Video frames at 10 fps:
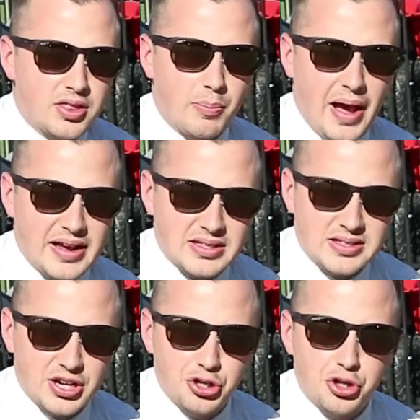The bike
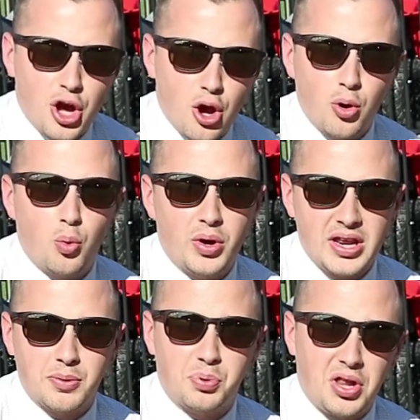is going to know
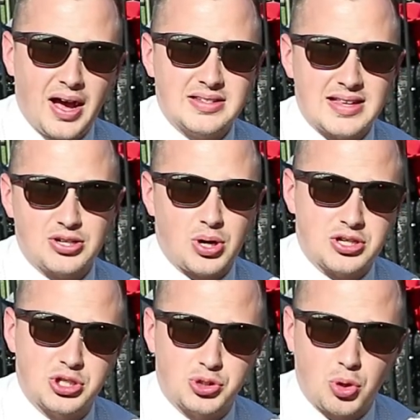when it applies that
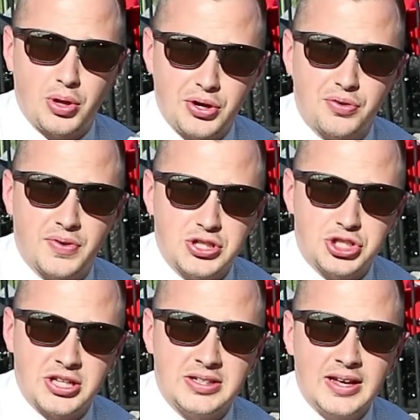traction control
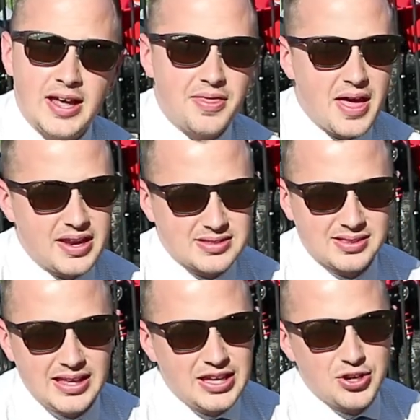intervention that
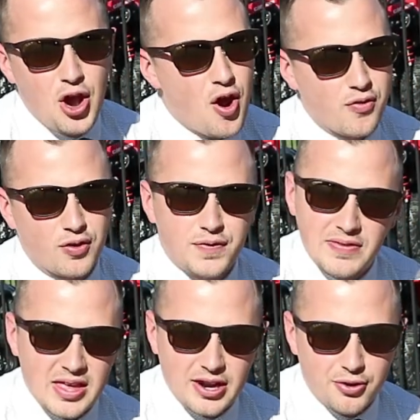it's leaned over
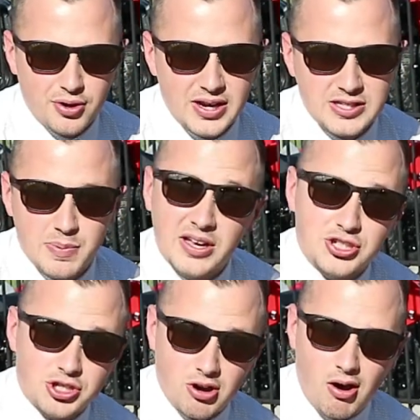50 degrees
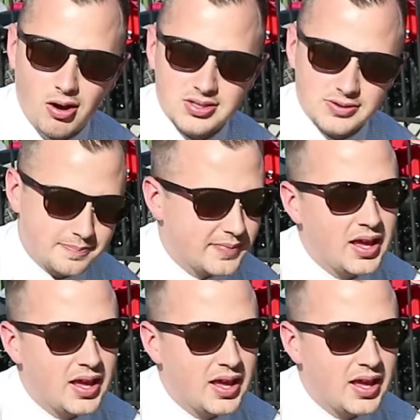because you're awesome.